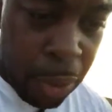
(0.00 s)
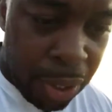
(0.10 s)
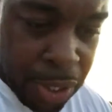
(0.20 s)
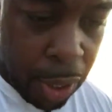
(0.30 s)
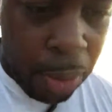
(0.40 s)

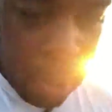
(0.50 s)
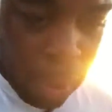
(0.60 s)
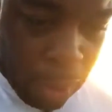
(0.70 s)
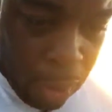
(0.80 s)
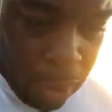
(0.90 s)
focused. So
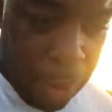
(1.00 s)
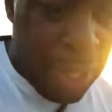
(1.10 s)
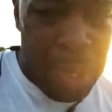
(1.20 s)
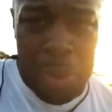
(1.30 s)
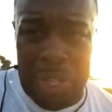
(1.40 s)

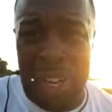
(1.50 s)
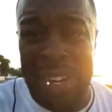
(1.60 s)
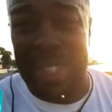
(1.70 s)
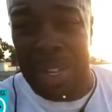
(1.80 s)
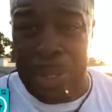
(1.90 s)
this whole
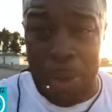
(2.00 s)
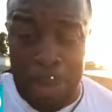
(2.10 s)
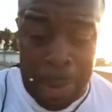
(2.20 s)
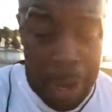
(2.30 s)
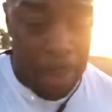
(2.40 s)
journey has kind of
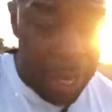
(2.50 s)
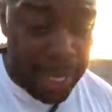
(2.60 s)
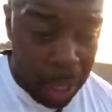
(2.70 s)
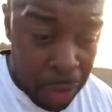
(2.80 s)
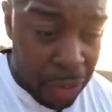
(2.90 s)
taught me about
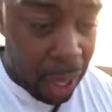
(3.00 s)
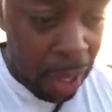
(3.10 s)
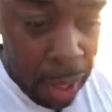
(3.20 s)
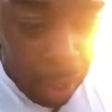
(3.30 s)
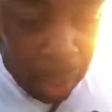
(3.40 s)
myself that,
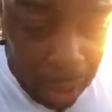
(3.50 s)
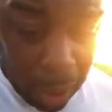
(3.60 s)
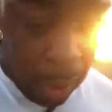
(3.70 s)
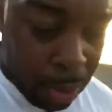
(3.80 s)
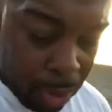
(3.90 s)

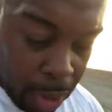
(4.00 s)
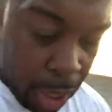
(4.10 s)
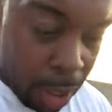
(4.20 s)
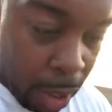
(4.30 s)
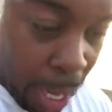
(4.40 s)
you know,
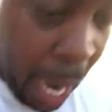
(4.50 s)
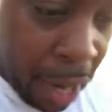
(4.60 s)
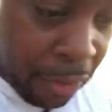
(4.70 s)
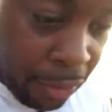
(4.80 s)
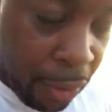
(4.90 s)
I
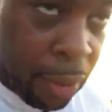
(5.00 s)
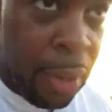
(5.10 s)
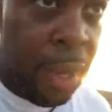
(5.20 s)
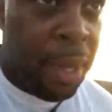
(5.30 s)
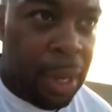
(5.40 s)
have
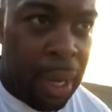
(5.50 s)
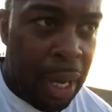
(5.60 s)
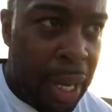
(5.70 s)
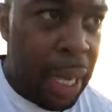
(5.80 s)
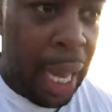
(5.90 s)

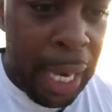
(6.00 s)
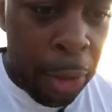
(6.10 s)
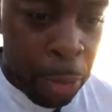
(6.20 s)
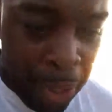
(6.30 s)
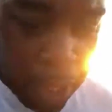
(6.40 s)
a
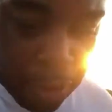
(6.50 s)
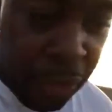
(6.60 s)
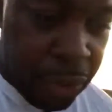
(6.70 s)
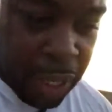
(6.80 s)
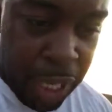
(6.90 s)
little bit
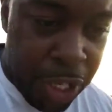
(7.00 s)
of